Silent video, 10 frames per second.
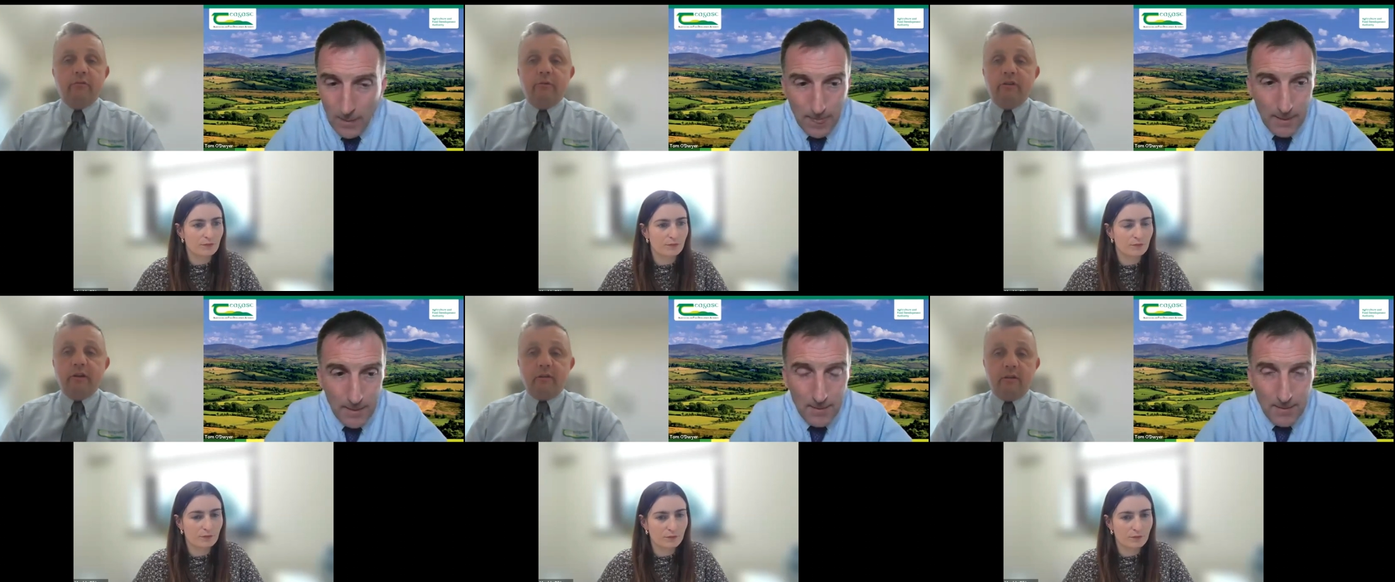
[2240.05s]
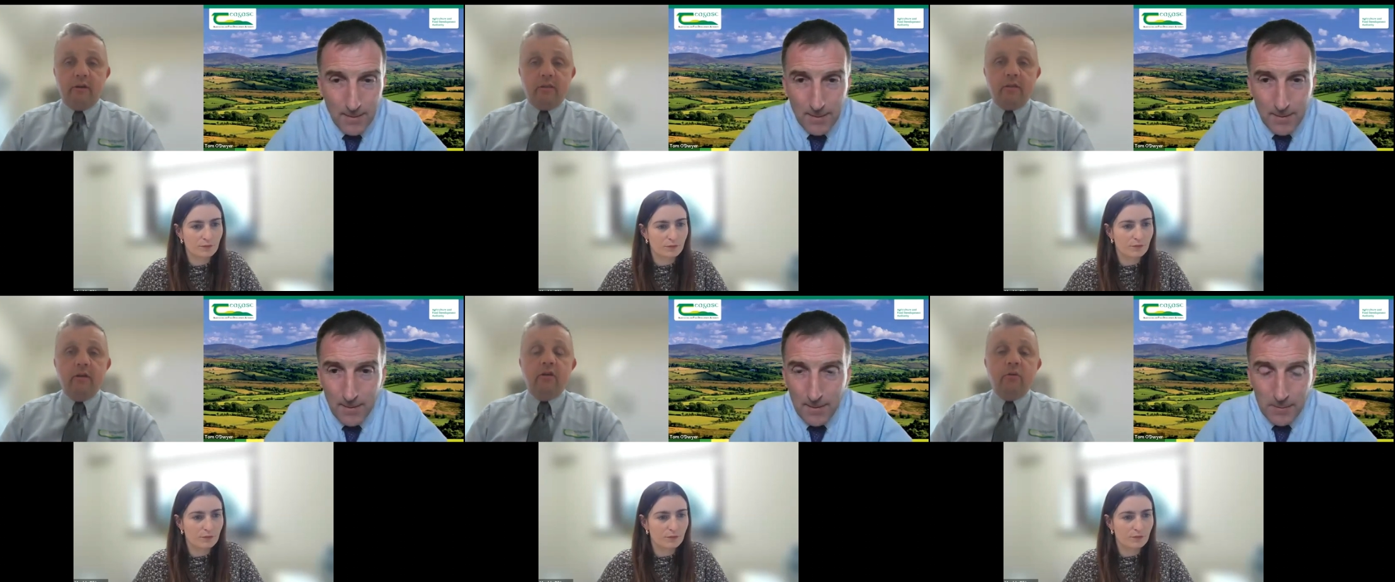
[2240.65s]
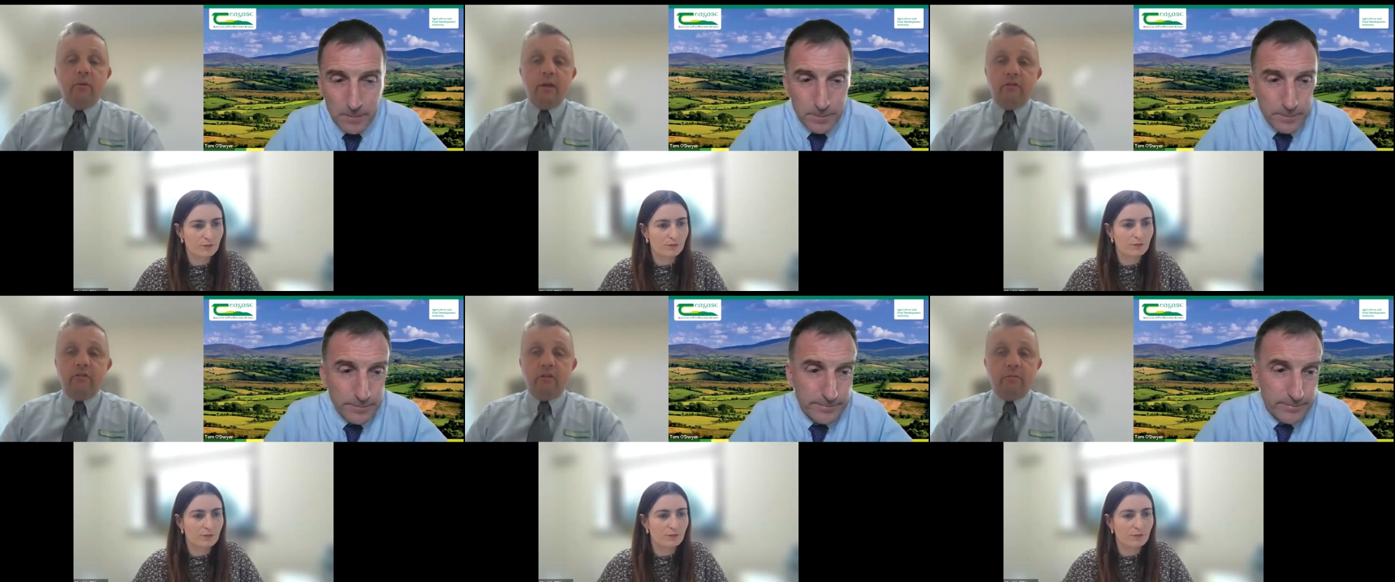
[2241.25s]
Speaker 1: have to be Teagasc clients to
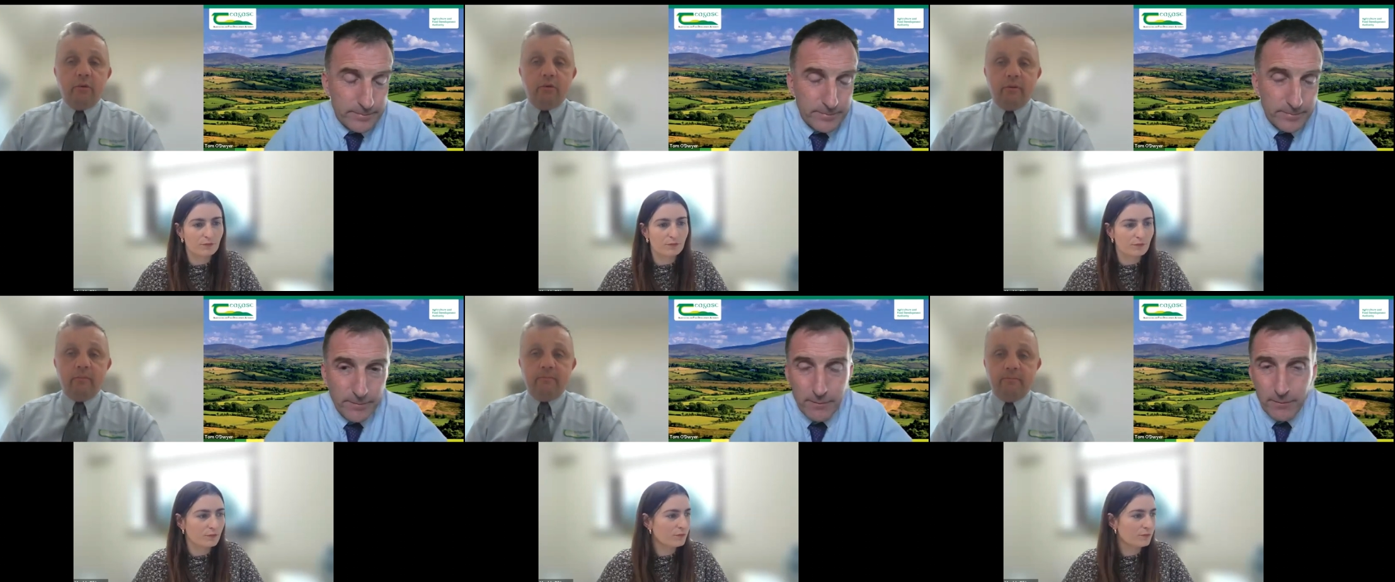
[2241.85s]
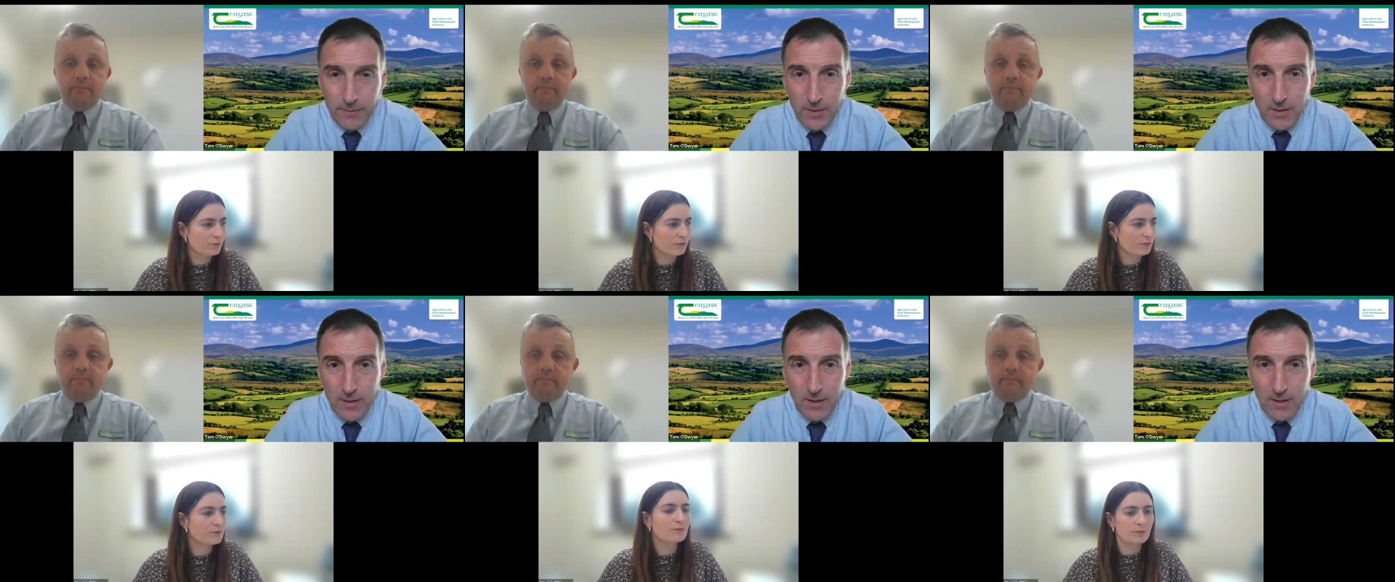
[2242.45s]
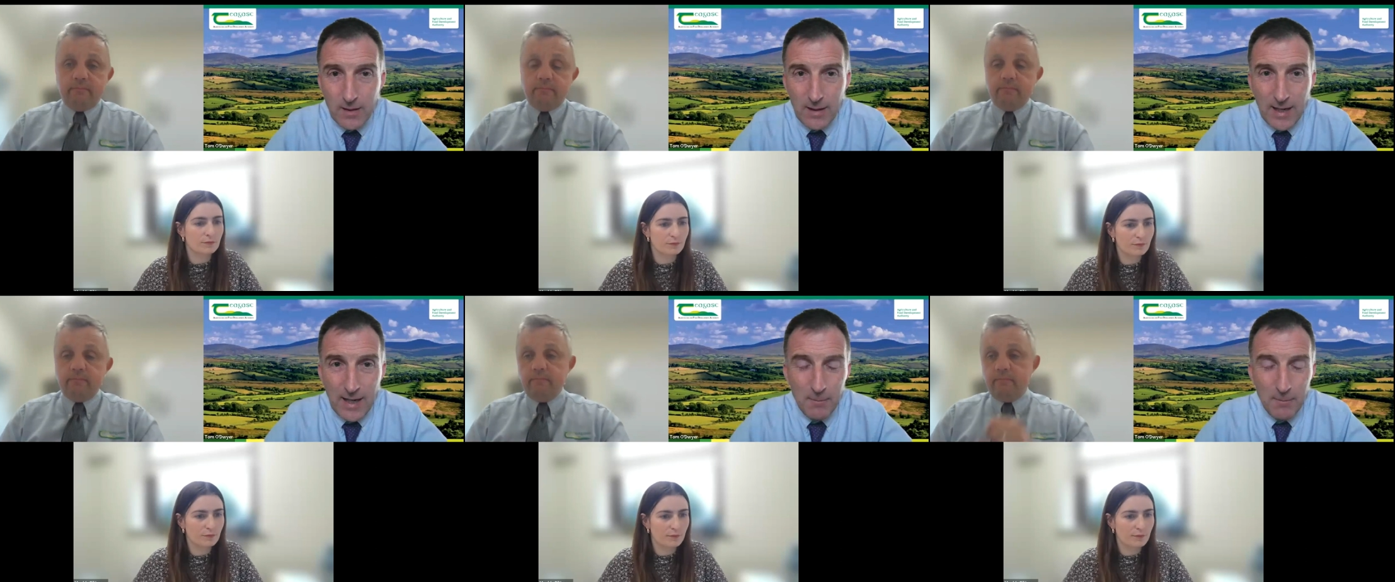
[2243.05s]
engage in this program.
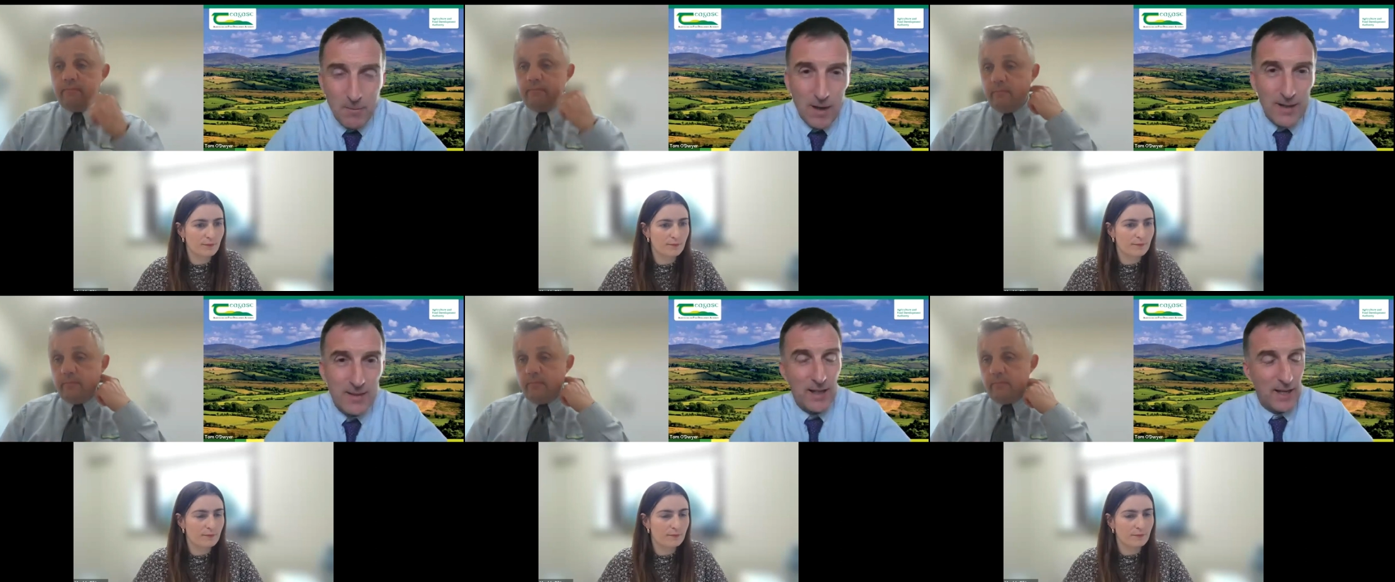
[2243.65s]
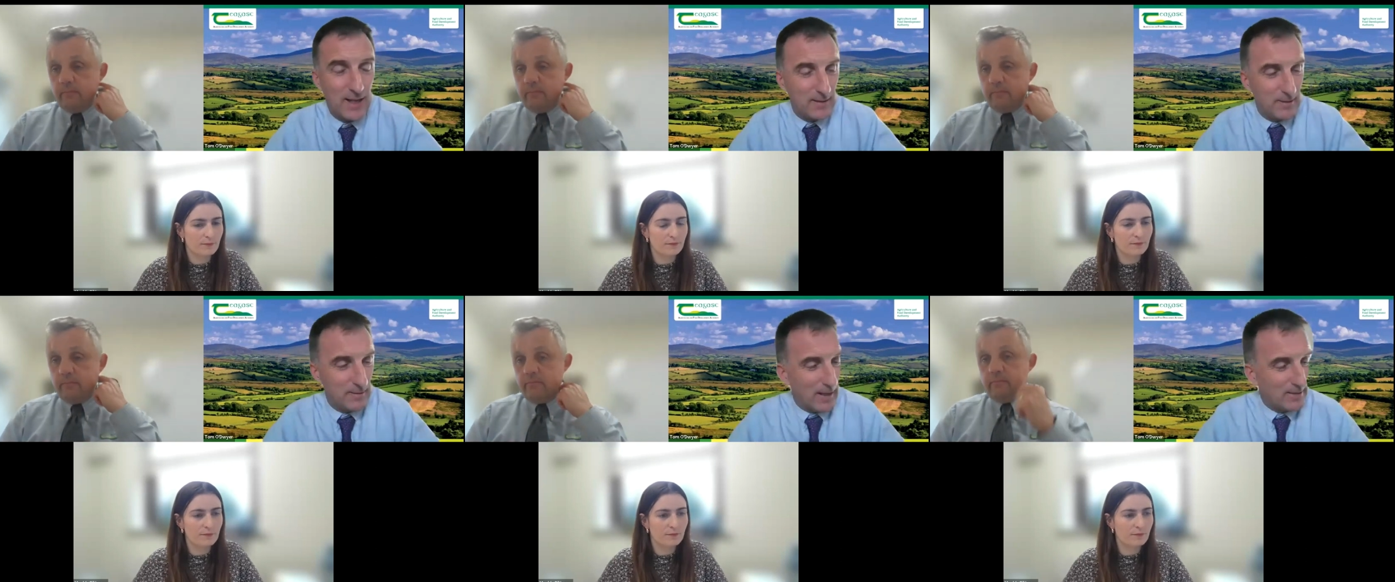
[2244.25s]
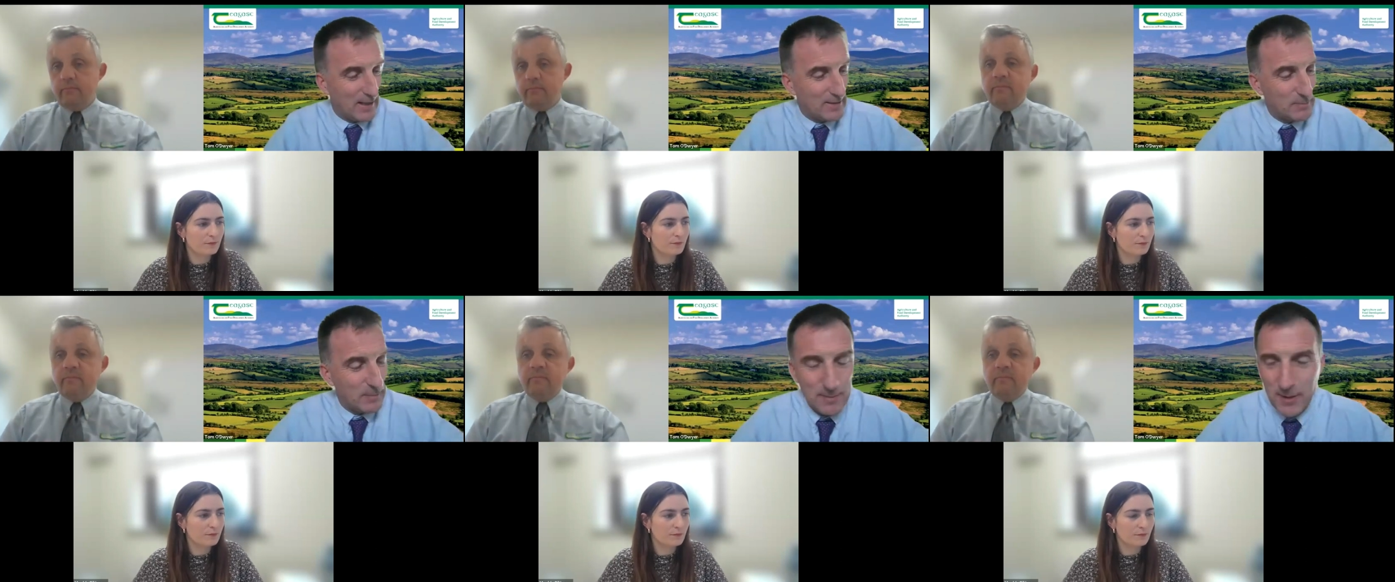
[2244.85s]
Speaker 2: Um, I think I, I, I,
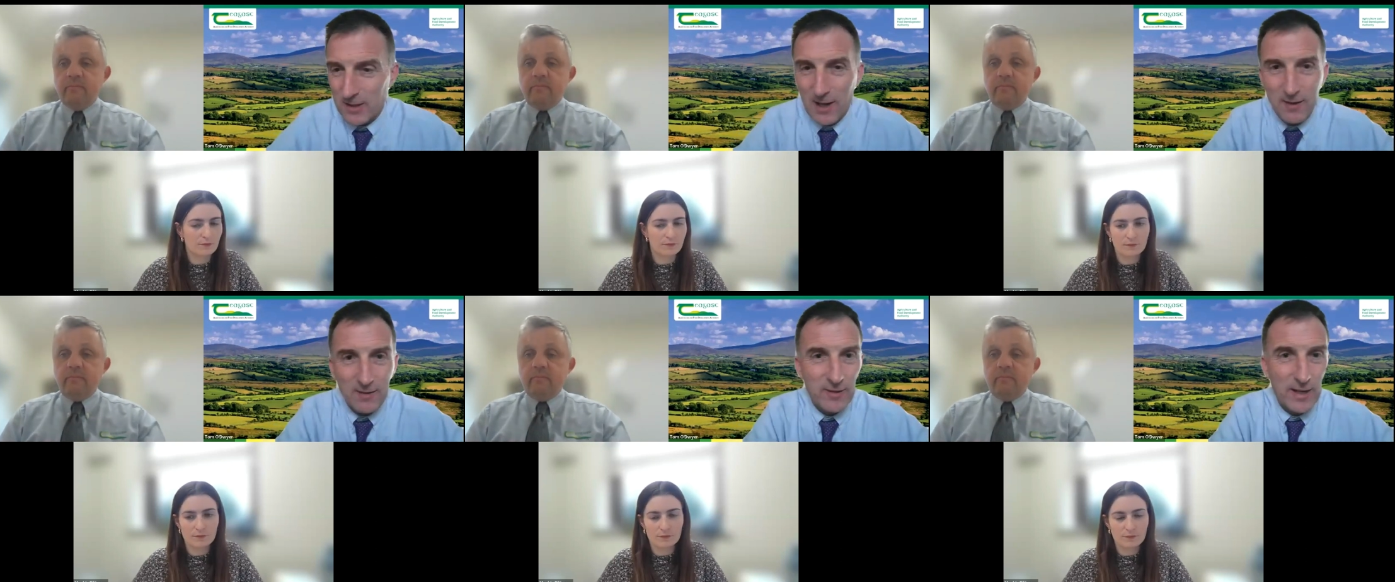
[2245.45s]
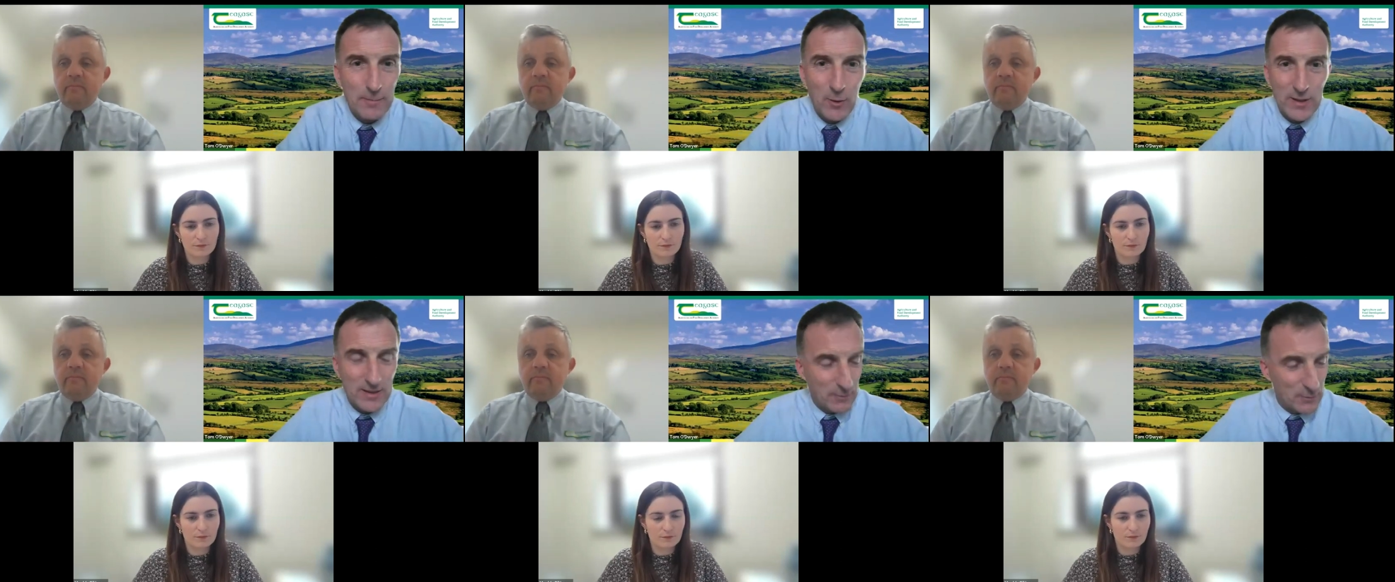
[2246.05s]
I, better clarify a point that